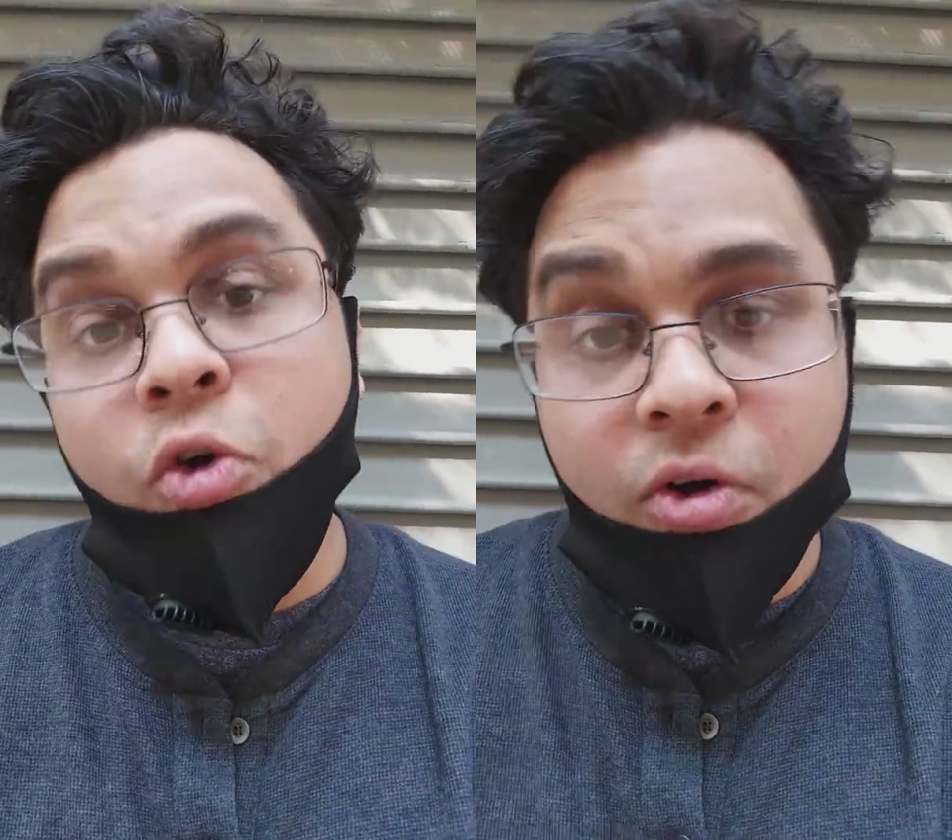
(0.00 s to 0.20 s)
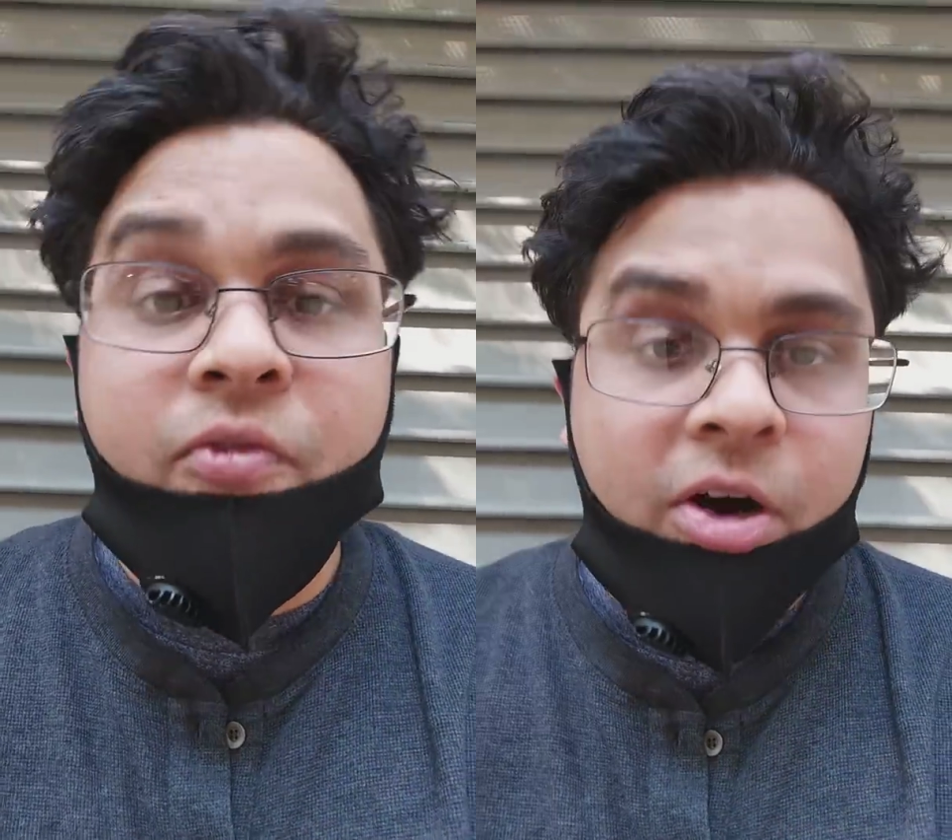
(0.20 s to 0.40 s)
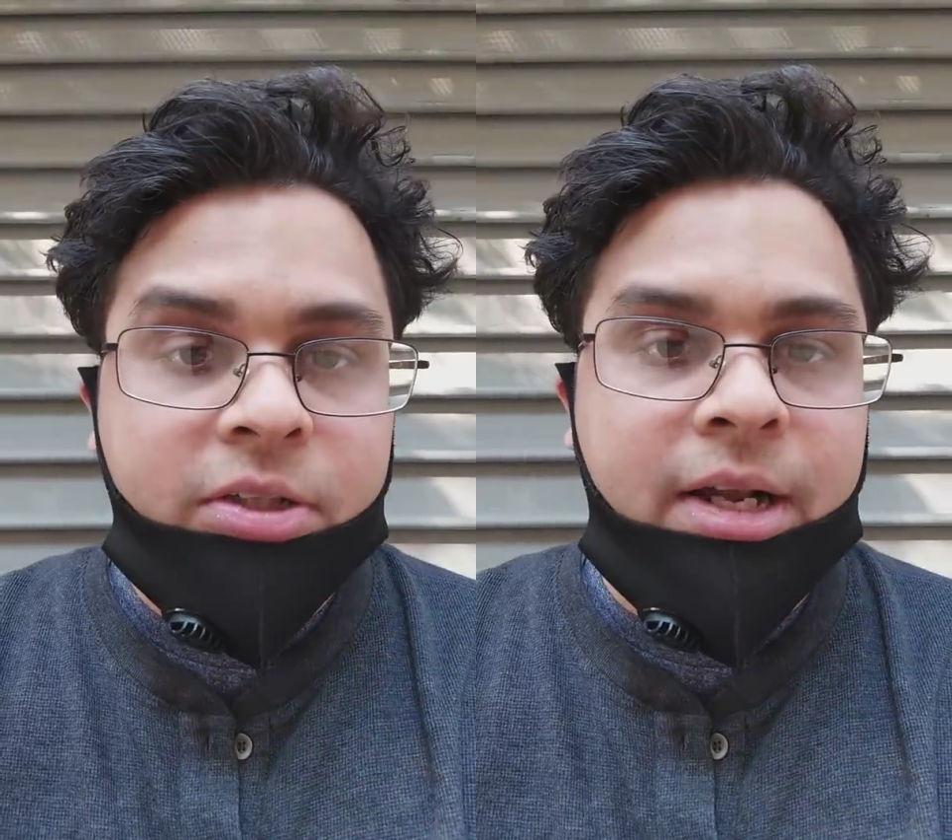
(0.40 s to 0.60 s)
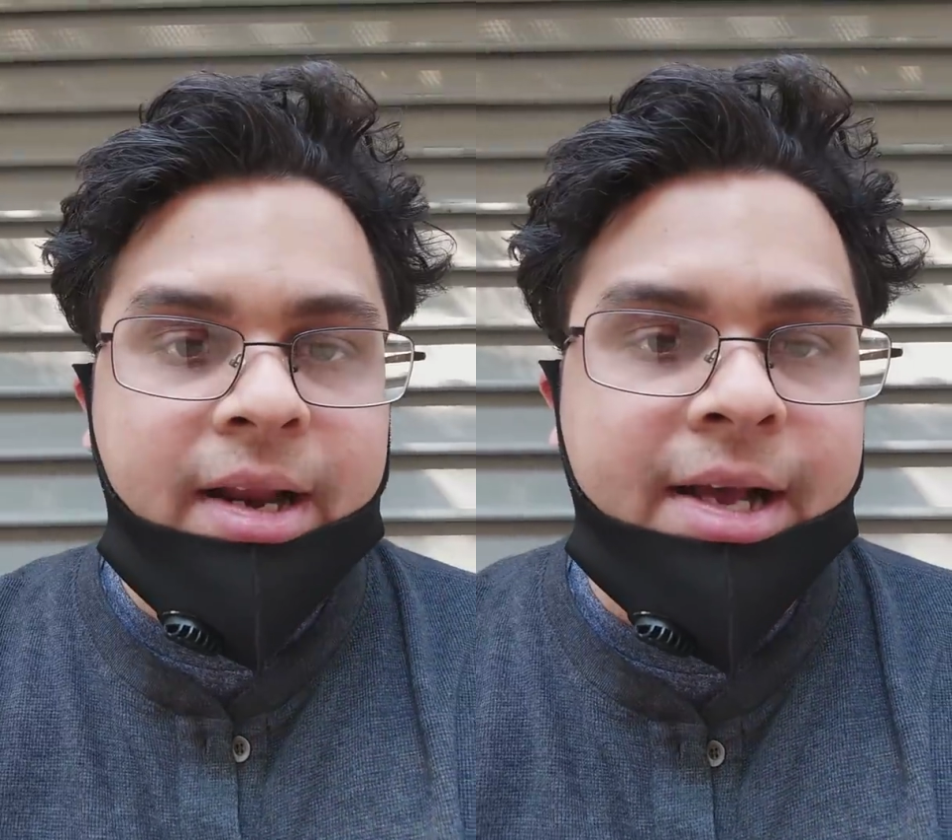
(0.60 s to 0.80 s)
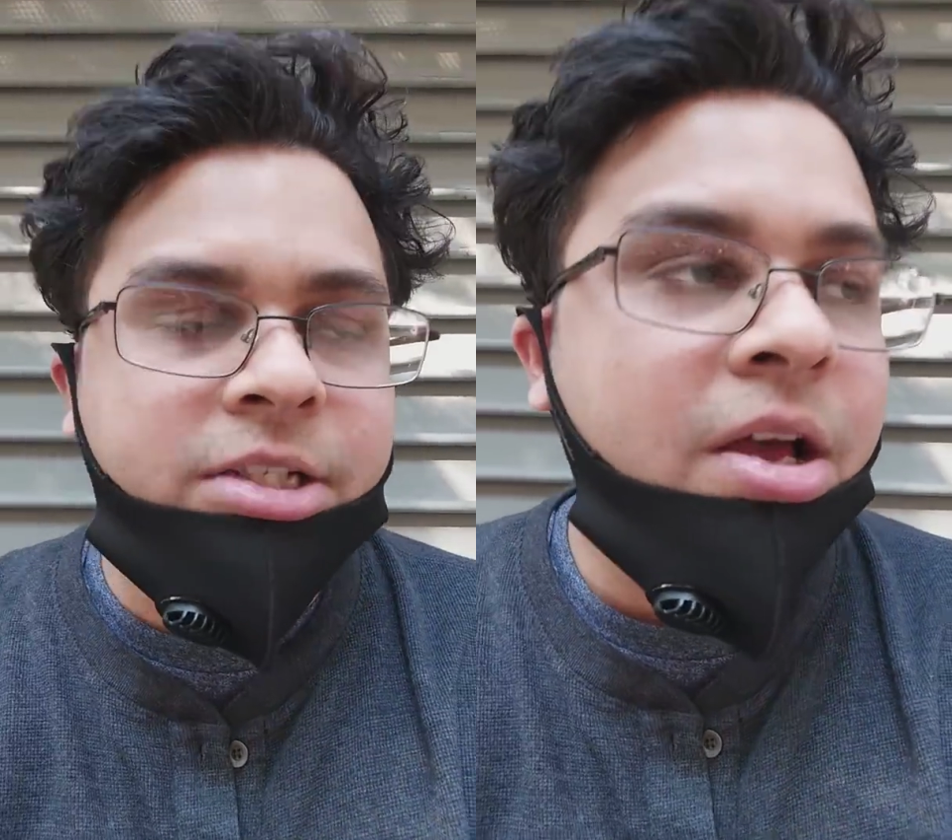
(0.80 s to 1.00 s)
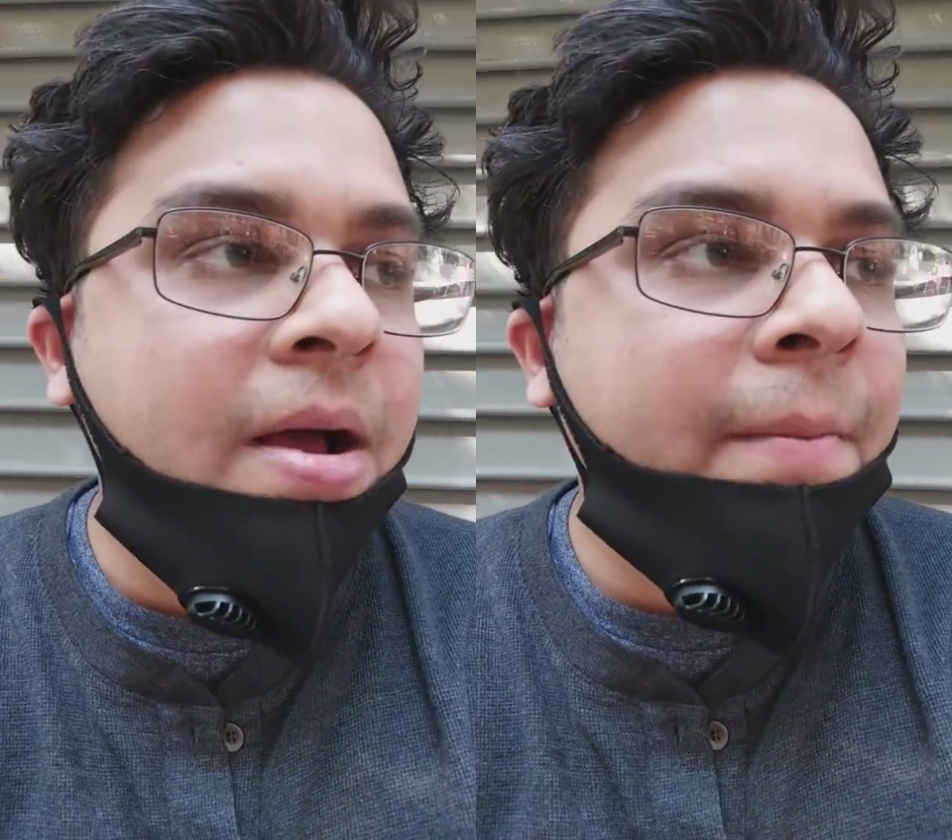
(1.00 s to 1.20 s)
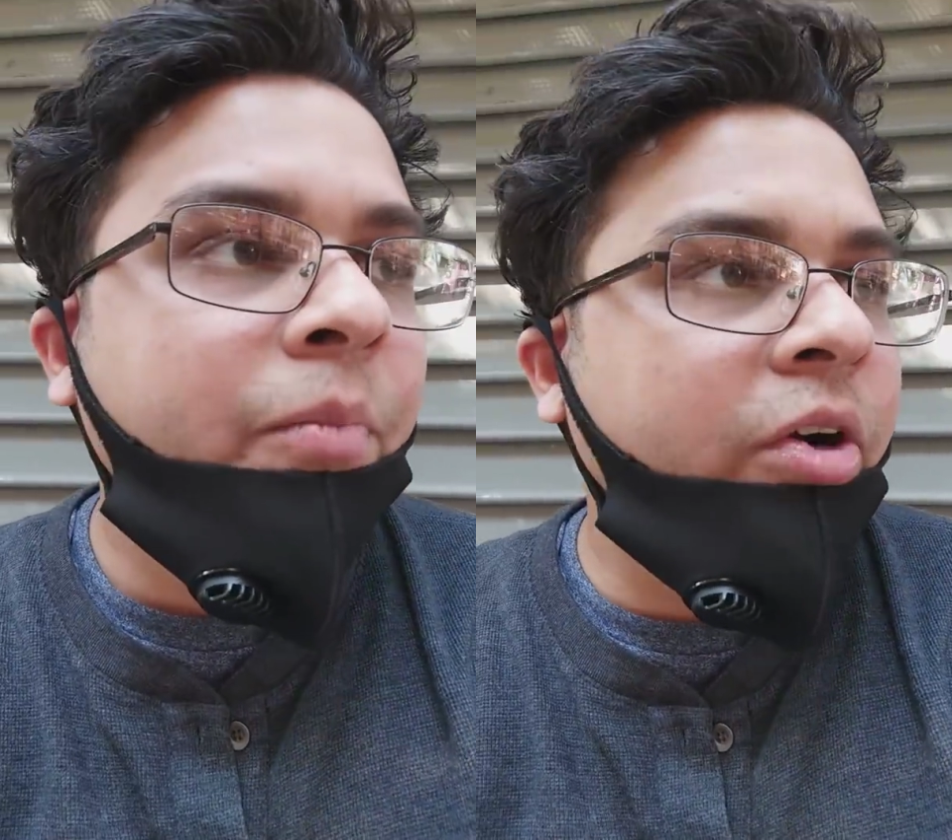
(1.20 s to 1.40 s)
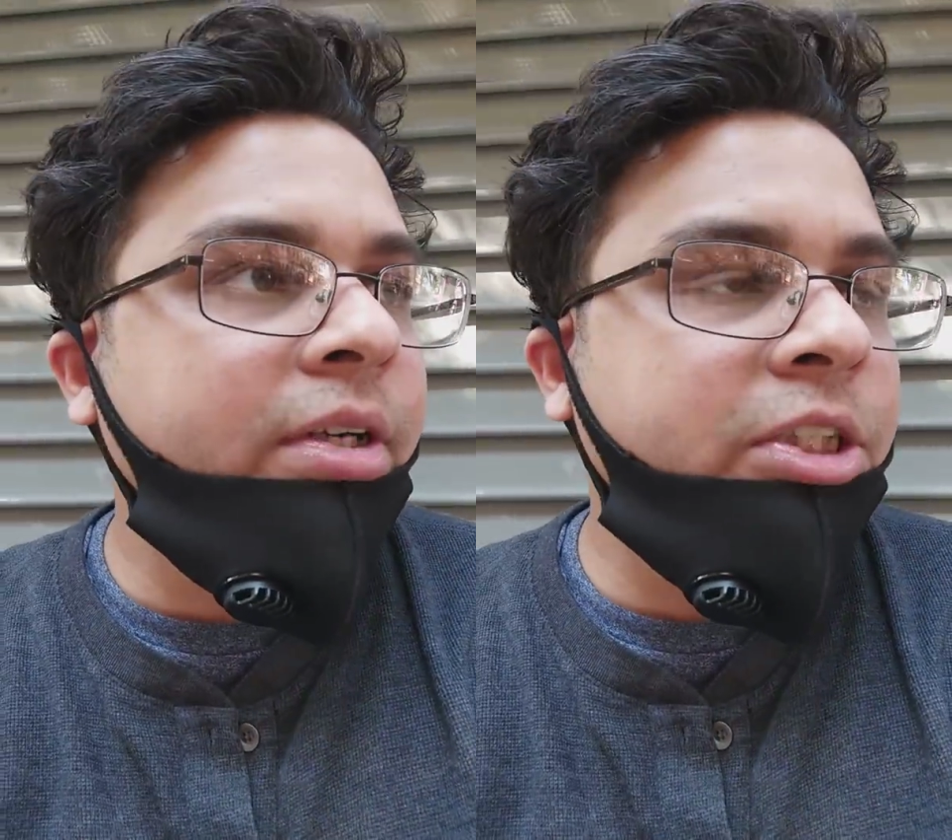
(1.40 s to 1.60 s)
look for the next
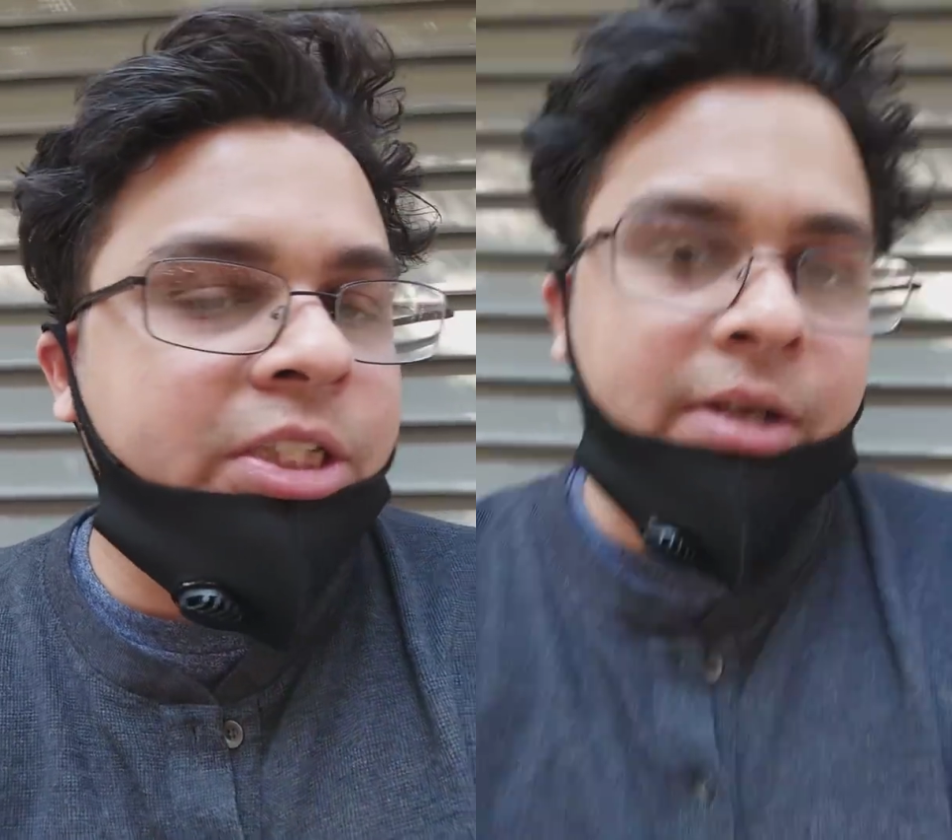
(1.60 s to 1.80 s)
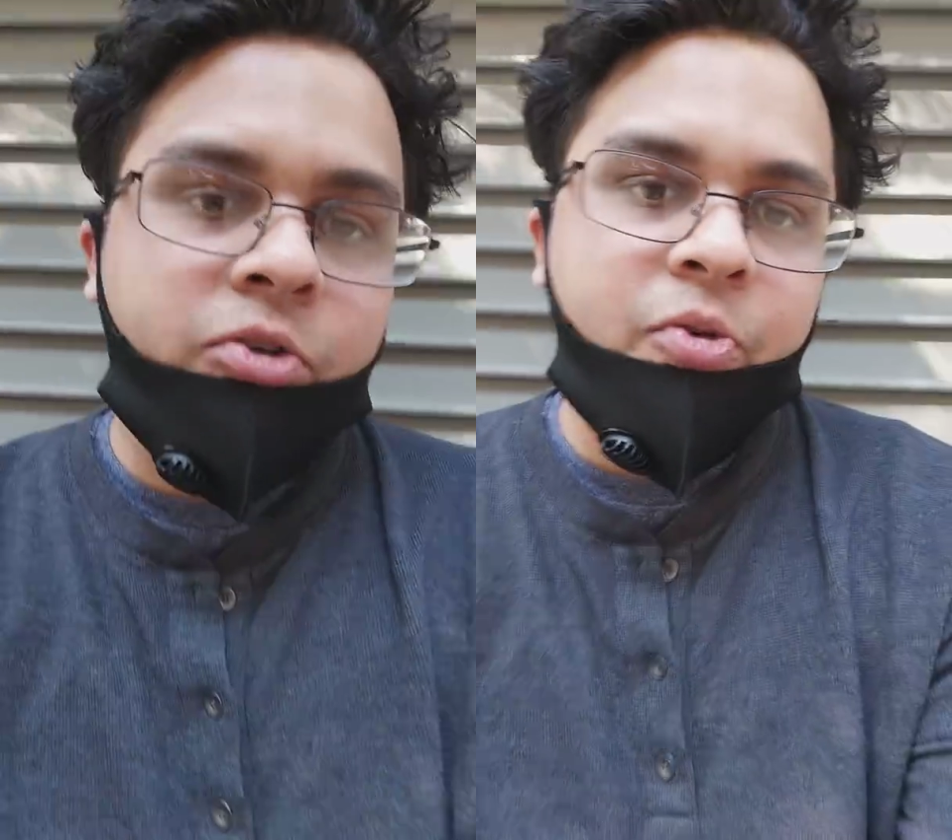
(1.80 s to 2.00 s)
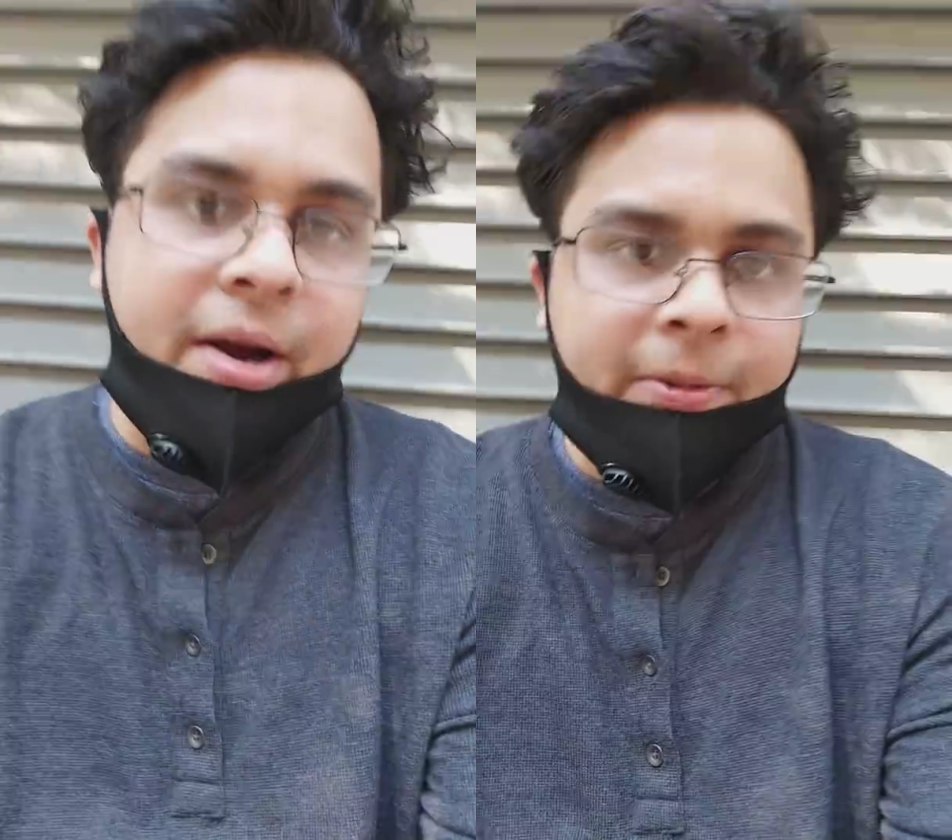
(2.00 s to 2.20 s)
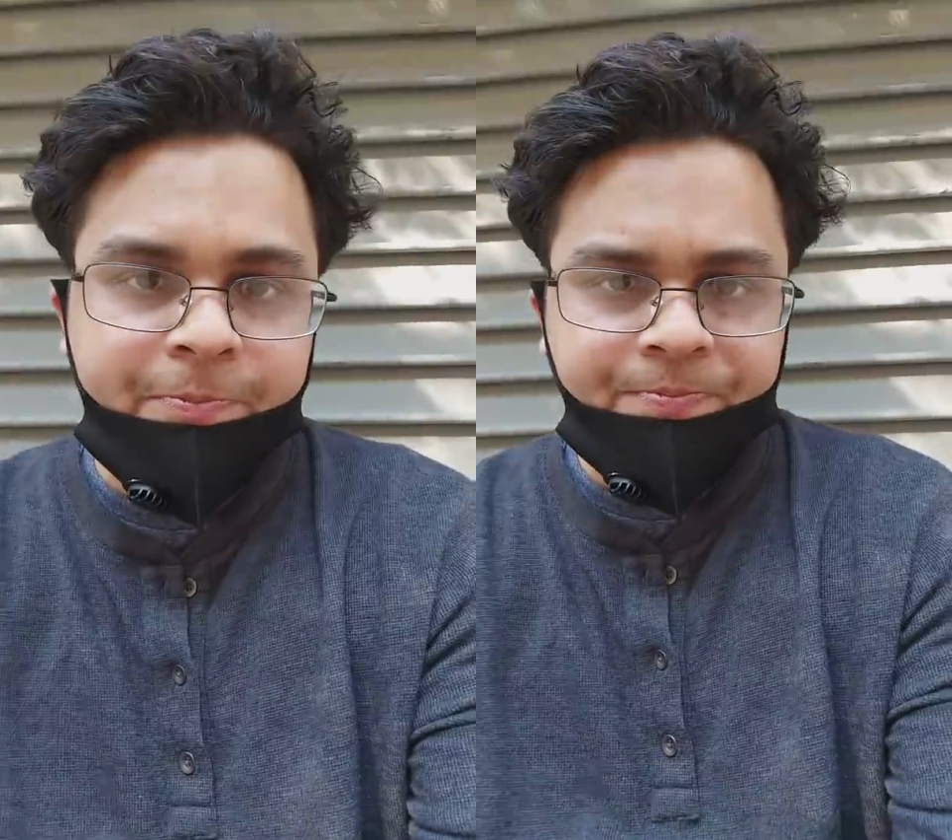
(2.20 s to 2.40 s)
potential trade.